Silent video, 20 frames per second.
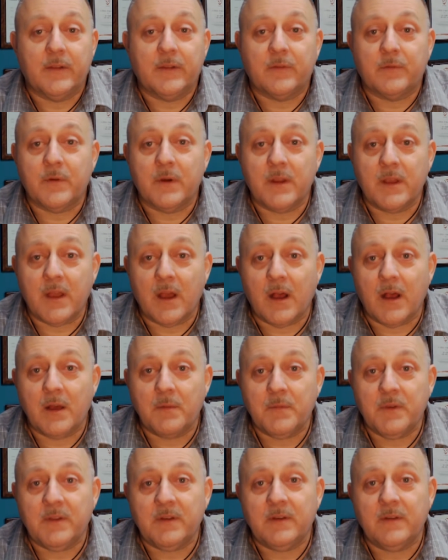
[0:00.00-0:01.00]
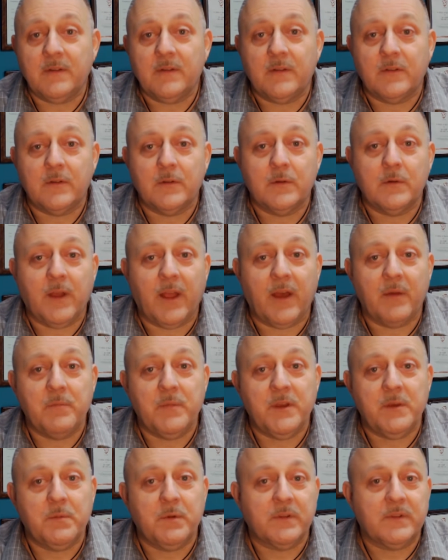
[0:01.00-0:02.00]
It's very common to have
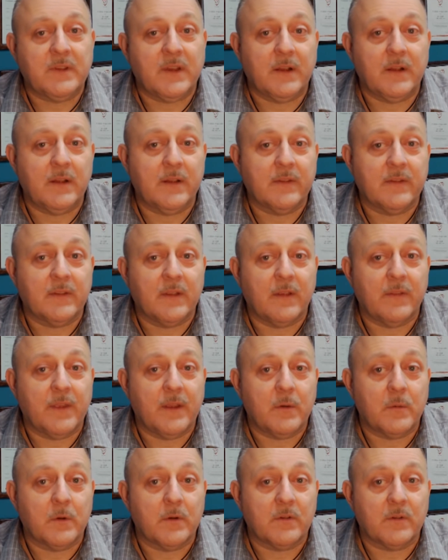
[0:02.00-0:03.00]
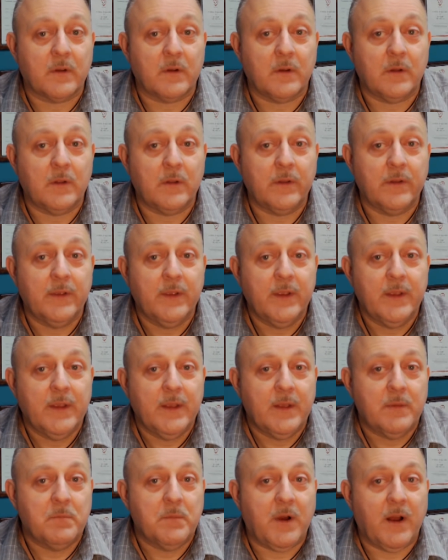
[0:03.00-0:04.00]
people tell us that they were told
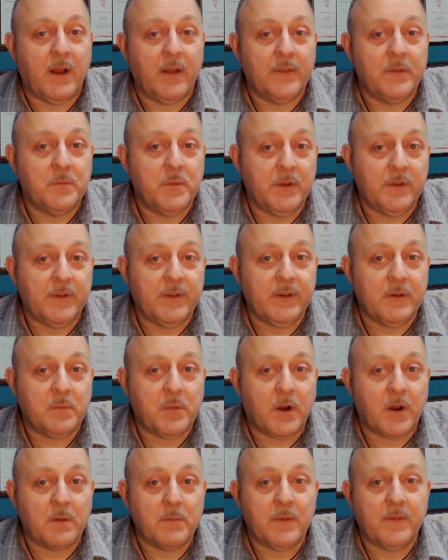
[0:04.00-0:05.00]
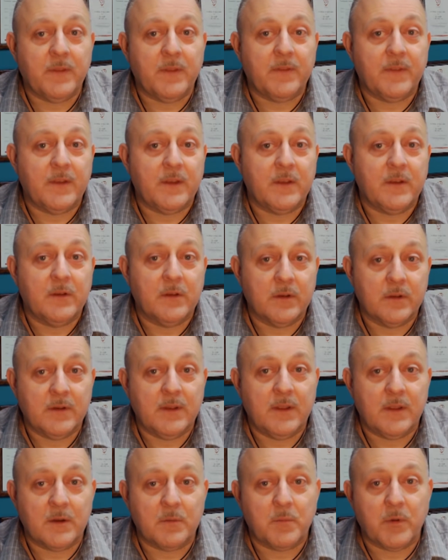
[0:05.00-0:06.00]
by the building department that they could
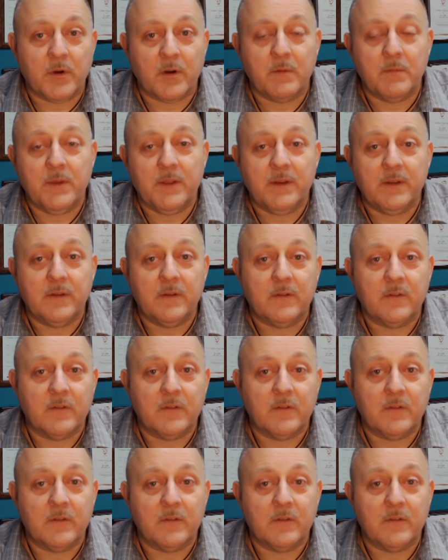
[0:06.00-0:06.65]
get a permit in